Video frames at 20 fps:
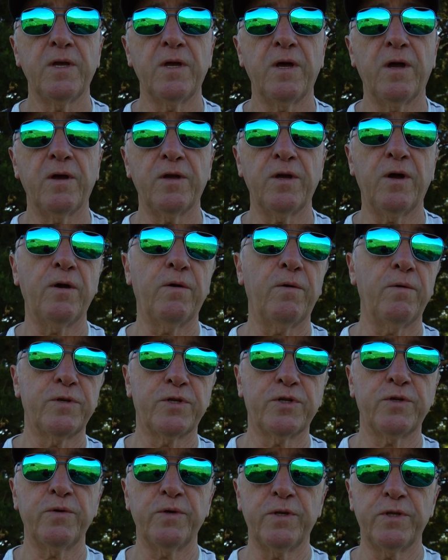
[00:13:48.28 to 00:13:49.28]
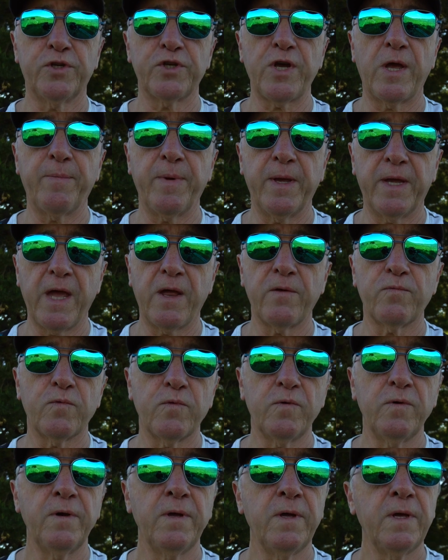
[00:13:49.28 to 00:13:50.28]
I always shoot JPEG and
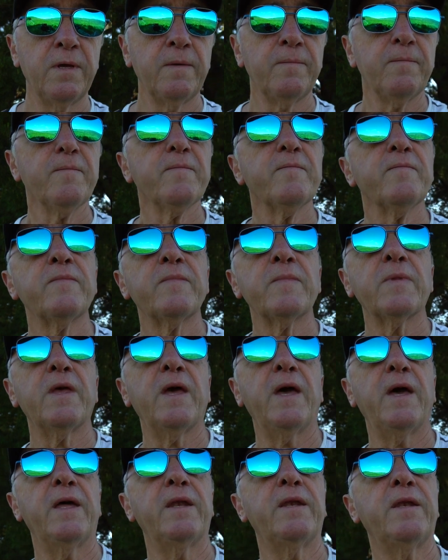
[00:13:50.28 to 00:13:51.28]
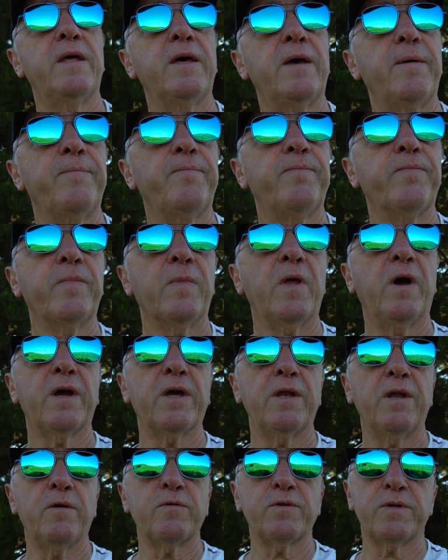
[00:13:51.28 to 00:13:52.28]
RAW, and I
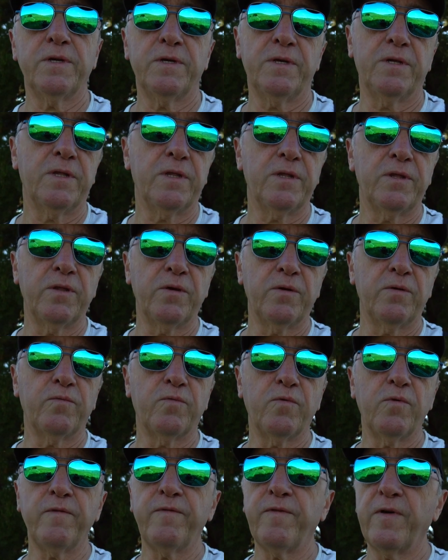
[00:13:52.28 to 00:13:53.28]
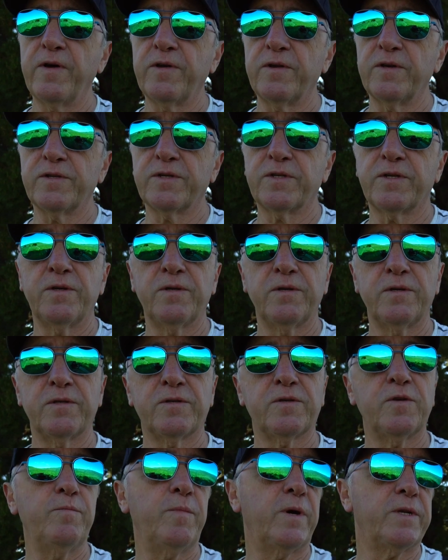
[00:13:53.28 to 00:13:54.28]
can alter the RAW photos to
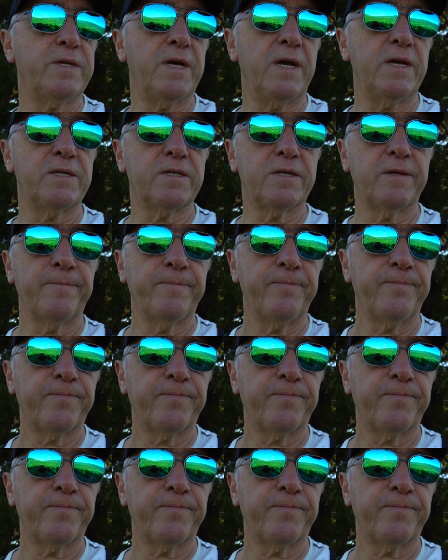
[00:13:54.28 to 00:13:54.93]
suit my taste.